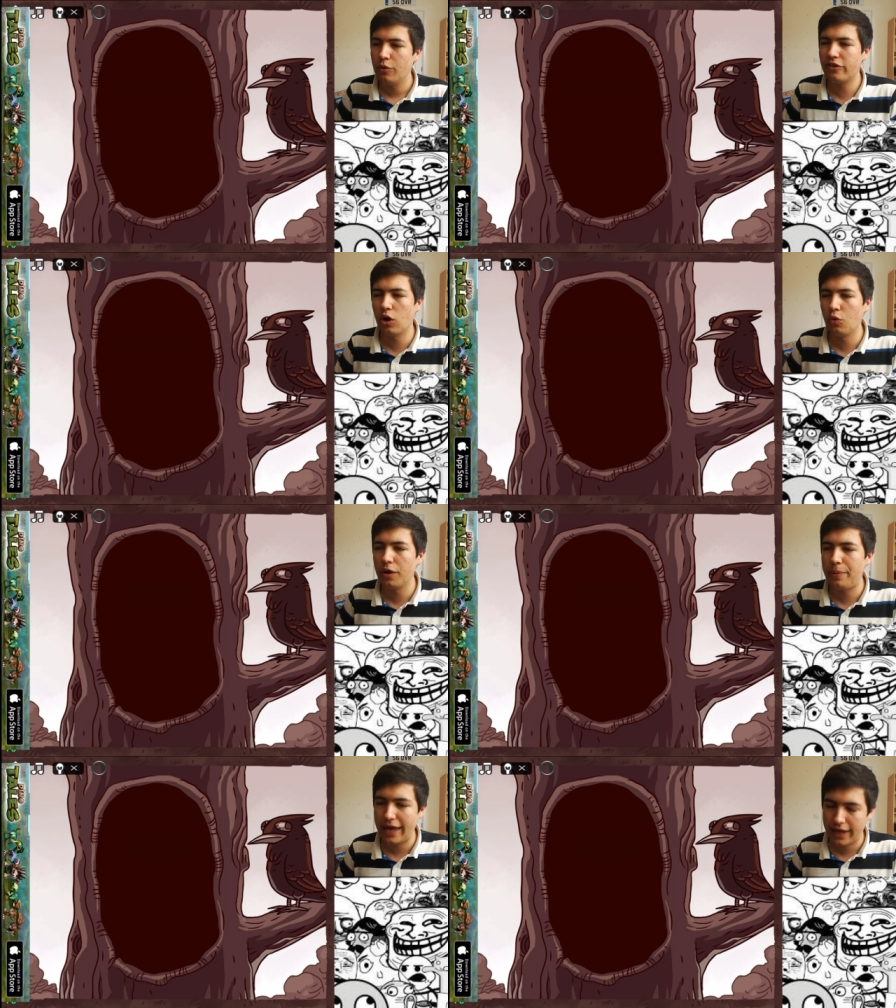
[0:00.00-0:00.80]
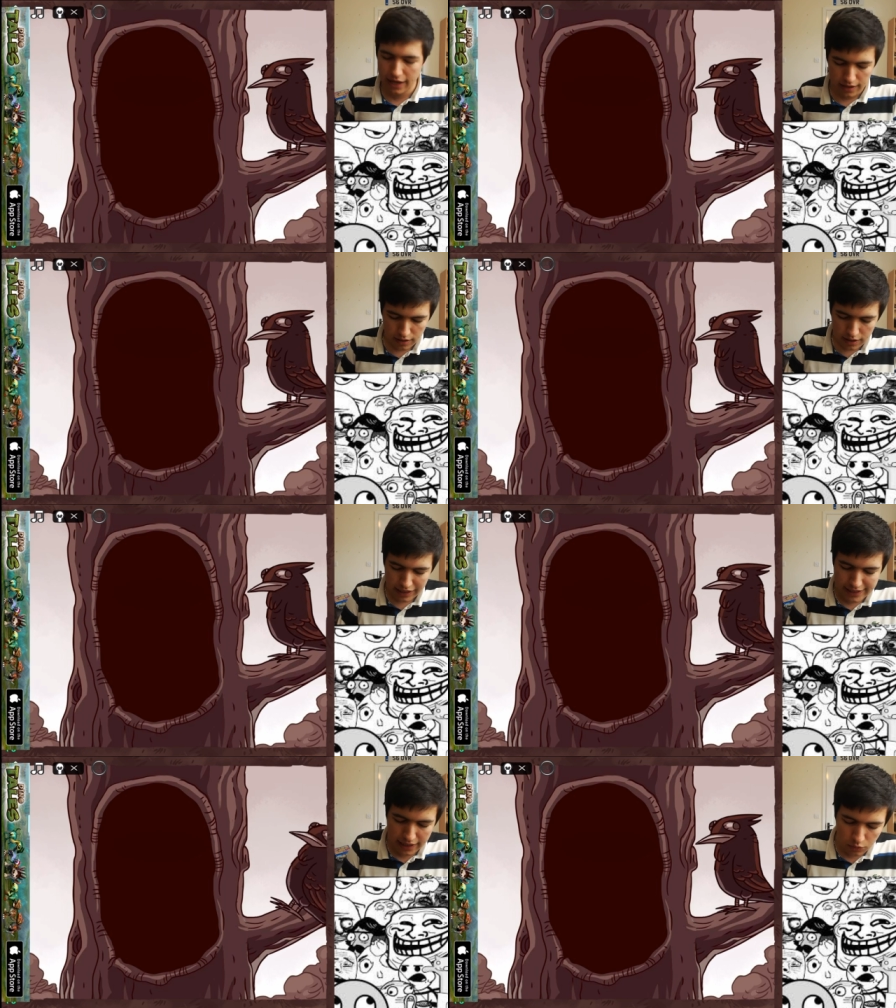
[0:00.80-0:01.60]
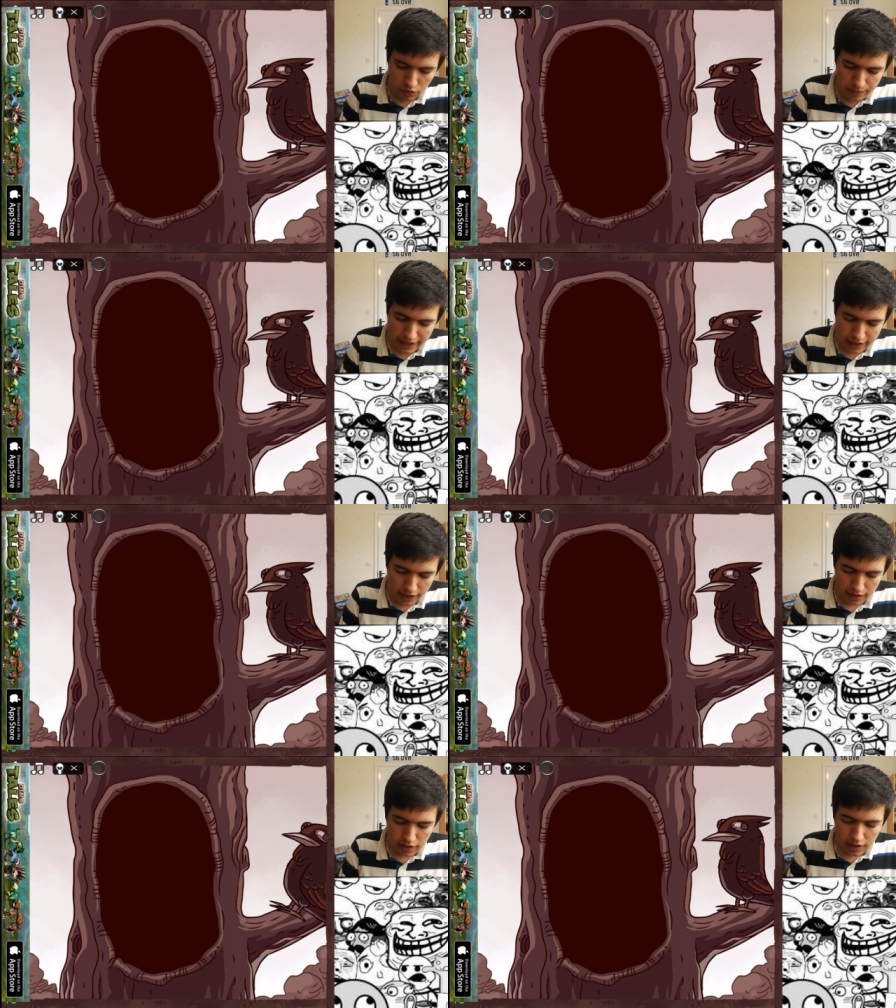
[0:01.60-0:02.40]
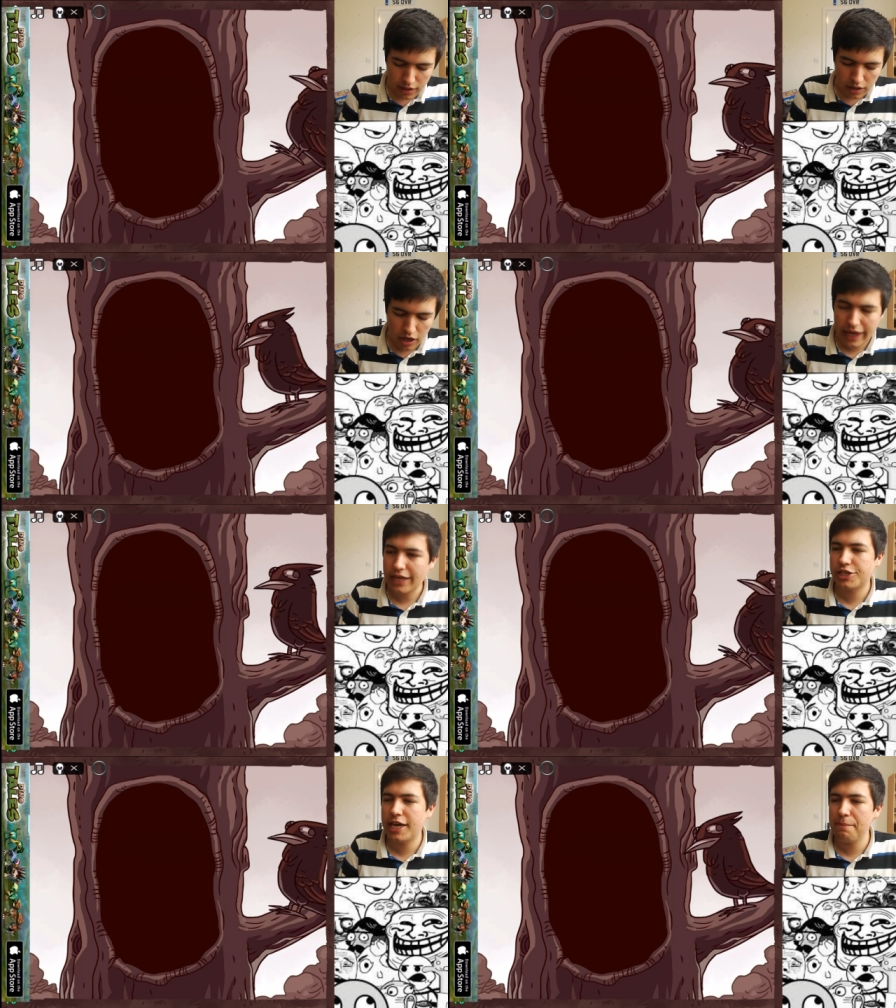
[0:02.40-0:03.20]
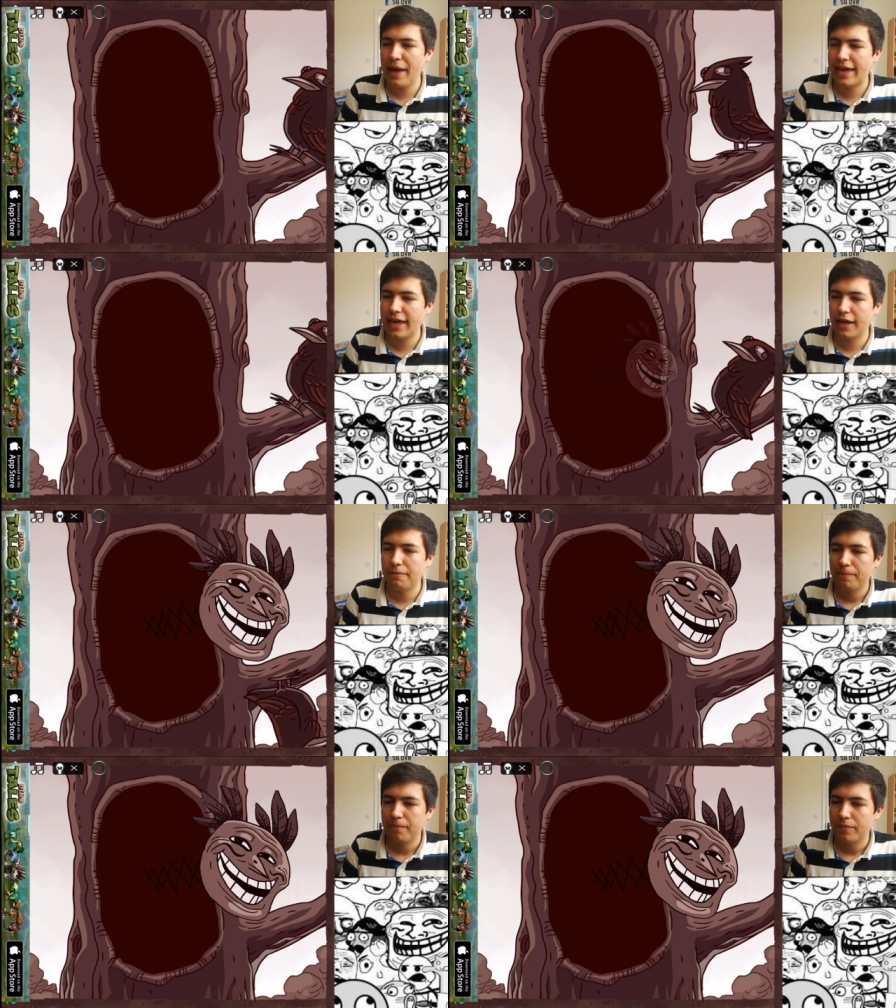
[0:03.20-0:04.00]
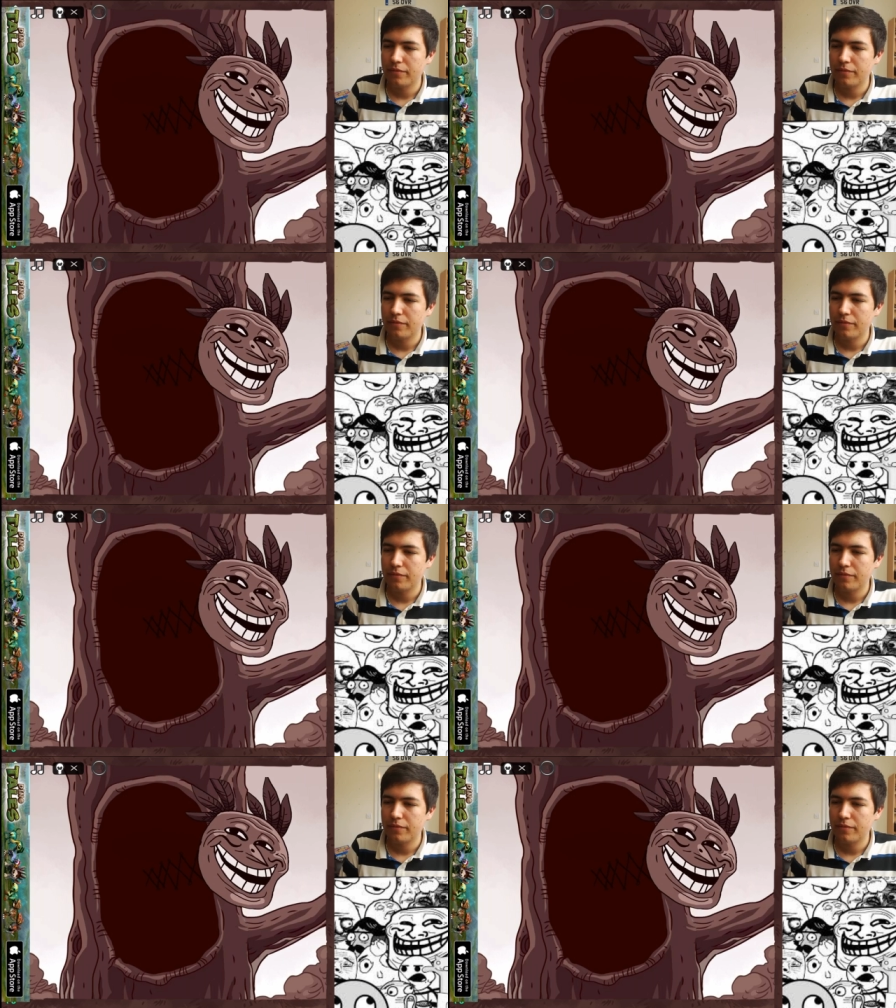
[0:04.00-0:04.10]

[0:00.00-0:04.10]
We've got a woodpecker. Let's hit the woodpecker. Okay, just keep pecking.